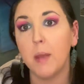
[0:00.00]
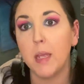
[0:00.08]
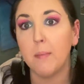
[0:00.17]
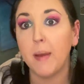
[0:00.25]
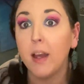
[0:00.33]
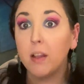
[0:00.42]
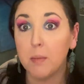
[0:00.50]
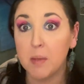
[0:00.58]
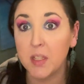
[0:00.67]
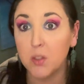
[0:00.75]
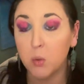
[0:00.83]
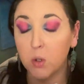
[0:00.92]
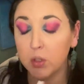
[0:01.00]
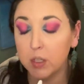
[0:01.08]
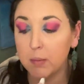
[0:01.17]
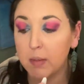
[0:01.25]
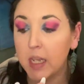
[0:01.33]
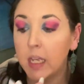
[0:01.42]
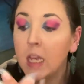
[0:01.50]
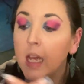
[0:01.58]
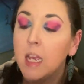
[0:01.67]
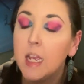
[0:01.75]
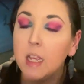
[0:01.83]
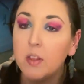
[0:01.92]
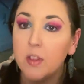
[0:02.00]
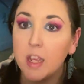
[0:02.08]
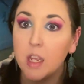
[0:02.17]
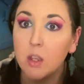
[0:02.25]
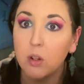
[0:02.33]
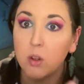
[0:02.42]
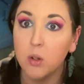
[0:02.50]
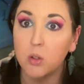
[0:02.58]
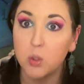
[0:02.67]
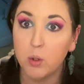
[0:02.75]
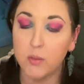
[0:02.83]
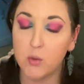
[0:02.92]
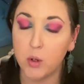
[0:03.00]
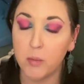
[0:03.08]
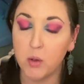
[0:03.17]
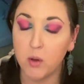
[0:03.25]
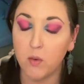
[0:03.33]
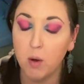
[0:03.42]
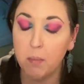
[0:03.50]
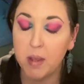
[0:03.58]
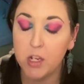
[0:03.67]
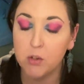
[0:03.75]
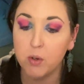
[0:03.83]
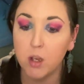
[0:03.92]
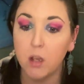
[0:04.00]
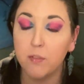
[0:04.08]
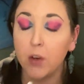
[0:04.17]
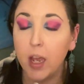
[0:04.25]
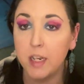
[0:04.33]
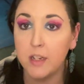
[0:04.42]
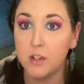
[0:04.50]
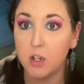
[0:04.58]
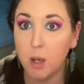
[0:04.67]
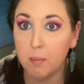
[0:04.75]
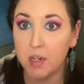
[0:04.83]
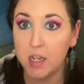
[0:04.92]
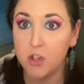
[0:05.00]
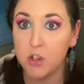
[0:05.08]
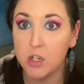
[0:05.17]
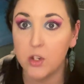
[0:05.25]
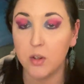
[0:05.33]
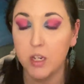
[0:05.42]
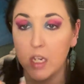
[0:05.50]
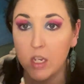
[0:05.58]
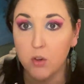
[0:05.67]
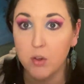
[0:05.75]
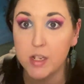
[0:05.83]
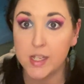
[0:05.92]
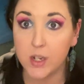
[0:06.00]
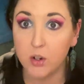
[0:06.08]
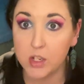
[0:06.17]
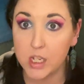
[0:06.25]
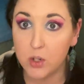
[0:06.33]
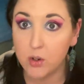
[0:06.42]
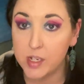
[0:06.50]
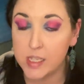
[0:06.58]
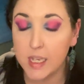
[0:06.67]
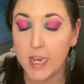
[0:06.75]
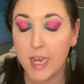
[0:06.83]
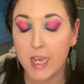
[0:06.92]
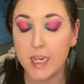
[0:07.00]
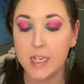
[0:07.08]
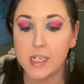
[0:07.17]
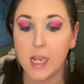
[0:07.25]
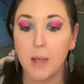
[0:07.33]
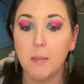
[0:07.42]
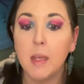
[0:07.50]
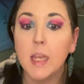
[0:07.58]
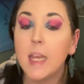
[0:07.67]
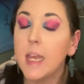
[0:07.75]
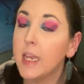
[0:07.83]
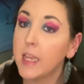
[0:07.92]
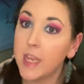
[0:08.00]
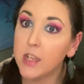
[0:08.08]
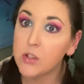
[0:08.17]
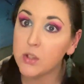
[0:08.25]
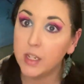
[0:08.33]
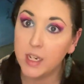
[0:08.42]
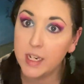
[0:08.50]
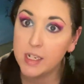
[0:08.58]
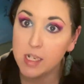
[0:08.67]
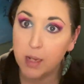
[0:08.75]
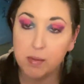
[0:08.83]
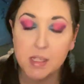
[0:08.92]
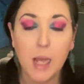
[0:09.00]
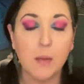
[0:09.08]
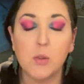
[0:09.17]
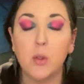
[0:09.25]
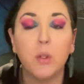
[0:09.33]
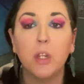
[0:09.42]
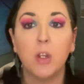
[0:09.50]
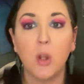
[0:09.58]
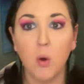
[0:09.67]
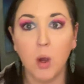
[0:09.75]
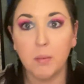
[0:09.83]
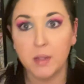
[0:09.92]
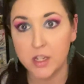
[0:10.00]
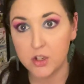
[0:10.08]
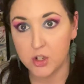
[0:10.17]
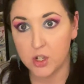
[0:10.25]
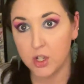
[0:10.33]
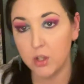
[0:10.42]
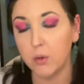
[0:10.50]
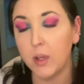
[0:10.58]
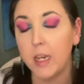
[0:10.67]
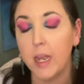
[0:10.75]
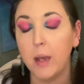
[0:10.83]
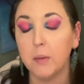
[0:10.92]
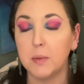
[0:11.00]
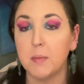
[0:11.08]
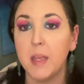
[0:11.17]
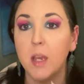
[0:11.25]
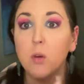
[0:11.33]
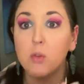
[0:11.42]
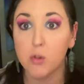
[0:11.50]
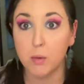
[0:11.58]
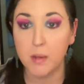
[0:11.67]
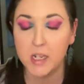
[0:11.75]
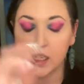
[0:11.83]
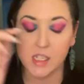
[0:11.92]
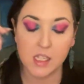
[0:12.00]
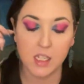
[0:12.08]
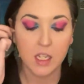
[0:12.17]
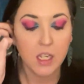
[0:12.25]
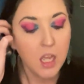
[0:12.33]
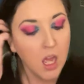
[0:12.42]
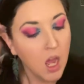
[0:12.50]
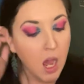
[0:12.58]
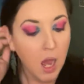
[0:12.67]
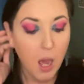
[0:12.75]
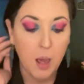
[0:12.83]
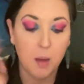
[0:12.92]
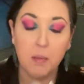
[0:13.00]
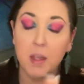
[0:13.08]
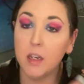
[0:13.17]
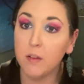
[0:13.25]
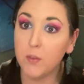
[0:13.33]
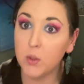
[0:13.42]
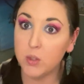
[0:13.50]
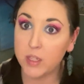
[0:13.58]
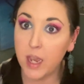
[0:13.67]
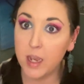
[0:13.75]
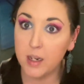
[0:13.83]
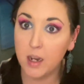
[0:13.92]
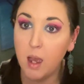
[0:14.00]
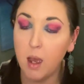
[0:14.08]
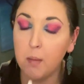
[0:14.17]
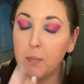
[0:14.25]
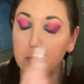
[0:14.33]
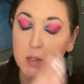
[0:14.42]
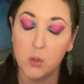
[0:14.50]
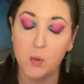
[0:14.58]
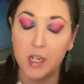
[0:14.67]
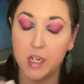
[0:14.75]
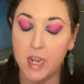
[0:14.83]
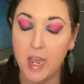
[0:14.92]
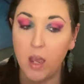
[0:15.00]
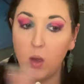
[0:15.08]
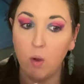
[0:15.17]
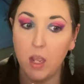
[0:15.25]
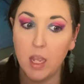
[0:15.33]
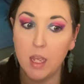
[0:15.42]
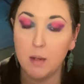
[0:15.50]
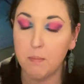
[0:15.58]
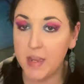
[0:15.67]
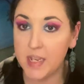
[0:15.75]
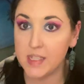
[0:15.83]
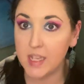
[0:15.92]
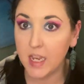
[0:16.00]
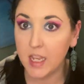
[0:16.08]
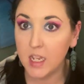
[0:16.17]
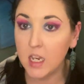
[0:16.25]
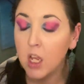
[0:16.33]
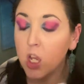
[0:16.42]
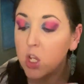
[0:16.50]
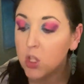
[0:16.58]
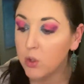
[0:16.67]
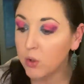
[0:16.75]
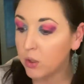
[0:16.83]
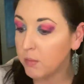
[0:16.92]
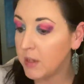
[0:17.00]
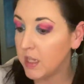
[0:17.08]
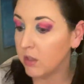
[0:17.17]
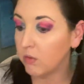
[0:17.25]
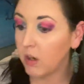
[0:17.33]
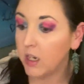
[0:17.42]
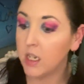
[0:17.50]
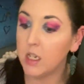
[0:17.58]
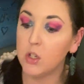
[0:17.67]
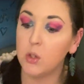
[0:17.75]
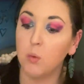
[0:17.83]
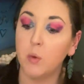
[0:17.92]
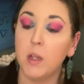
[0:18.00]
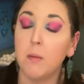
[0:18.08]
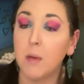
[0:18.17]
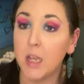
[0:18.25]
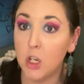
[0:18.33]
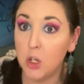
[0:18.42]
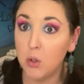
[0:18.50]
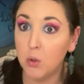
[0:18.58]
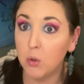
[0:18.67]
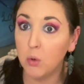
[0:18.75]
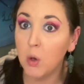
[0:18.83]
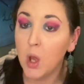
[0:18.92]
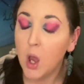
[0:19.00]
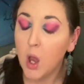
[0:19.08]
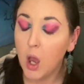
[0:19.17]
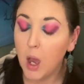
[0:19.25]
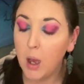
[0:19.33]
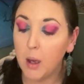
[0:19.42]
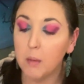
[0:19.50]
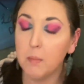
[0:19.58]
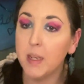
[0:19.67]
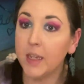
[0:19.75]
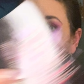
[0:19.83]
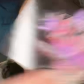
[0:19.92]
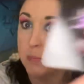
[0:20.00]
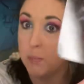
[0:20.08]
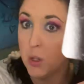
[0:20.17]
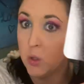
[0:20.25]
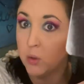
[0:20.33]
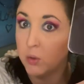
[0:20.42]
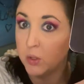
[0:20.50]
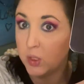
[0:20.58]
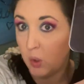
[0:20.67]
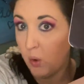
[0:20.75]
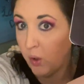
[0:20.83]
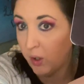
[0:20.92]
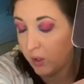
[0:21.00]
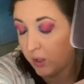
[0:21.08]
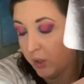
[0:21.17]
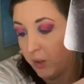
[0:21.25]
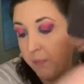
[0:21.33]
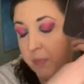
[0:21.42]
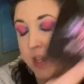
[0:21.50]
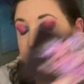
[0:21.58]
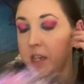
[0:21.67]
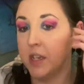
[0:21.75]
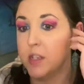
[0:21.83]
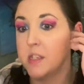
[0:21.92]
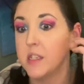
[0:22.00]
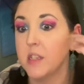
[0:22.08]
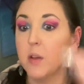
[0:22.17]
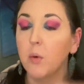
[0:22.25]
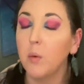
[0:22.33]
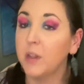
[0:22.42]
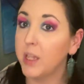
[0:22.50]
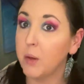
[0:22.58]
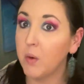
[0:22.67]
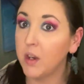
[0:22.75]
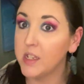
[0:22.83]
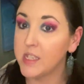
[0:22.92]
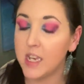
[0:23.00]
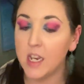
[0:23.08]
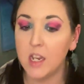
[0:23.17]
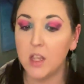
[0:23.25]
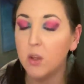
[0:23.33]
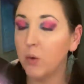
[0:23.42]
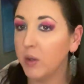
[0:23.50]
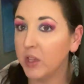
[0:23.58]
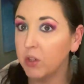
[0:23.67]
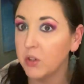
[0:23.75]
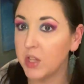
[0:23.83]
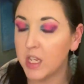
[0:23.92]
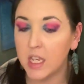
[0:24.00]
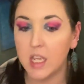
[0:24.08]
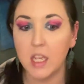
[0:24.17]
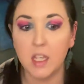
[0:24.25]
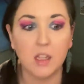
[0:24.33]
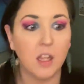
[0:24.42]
PayPal. It means the world to me. And thank you to those who have joined me over on Patreon for any denomination. You can increase it or decrease it at any time and cancel at any time. It's absolutely no obligation to you, and it helps me out tremendously. Um, and if you sign up between now and May 2nd, you could be in the running to win my new um, exposed oracle. It is what they want to say to you, what they're thinking.